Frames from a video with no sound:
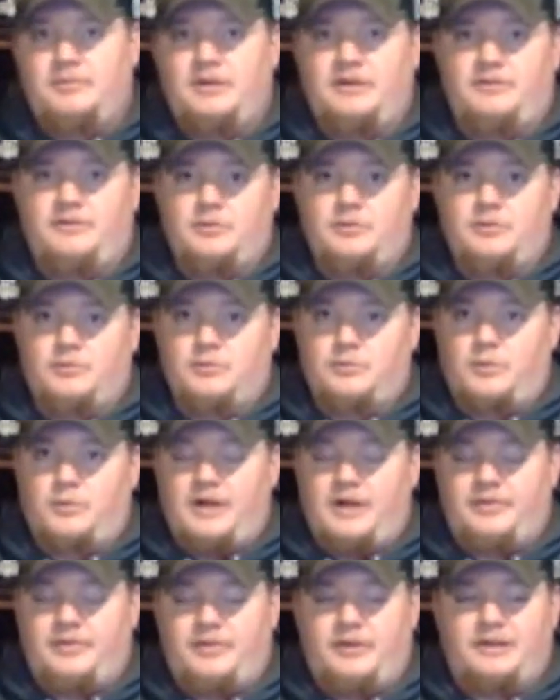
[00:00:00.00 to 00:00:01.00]
And if you
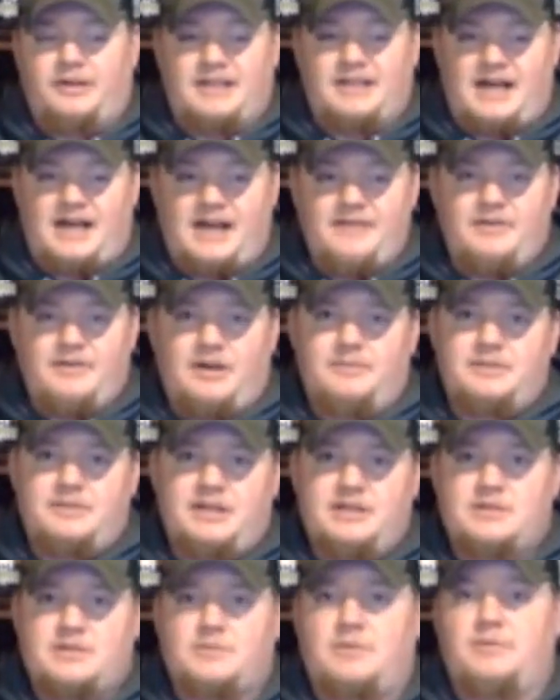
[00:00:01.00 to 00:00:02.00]
want the live
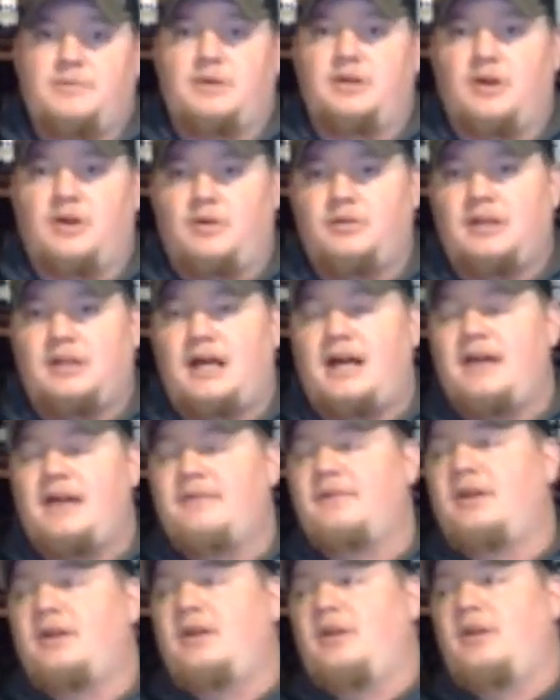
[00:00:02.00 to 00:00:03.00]
updates when we go
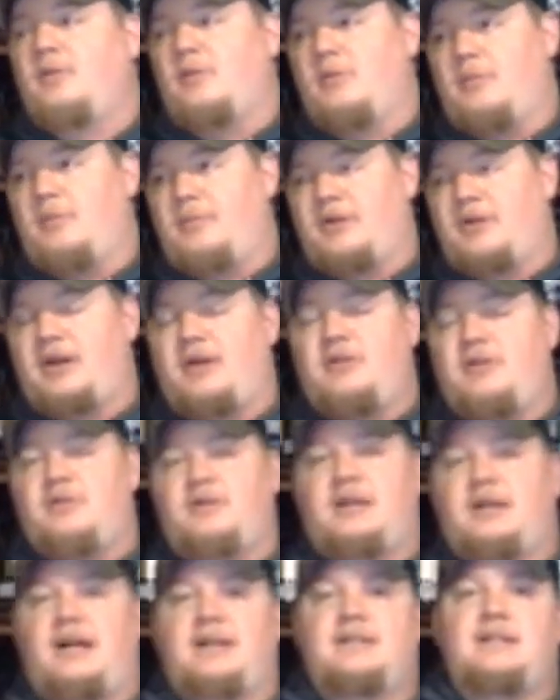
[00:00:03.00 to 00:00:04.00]
live, when we put out new
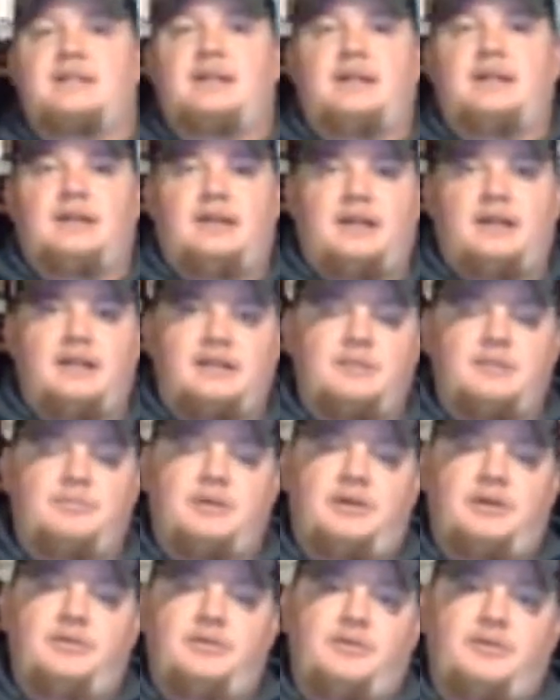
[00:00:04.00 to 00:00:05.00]
content, hit the
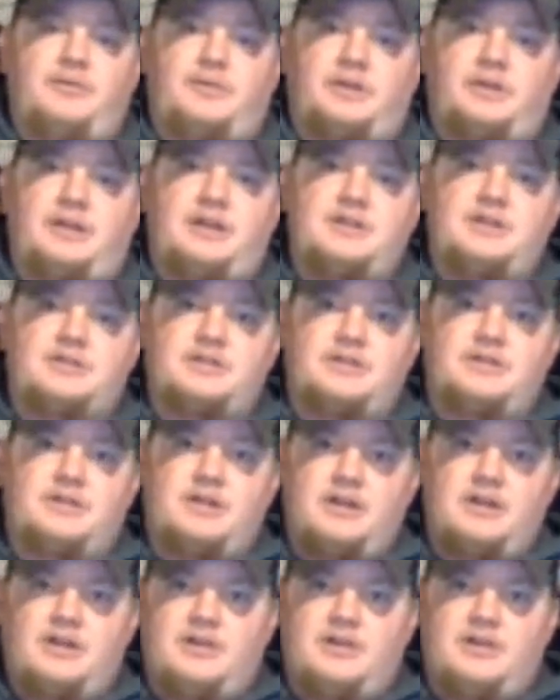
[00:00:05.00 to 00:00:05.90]
bell notification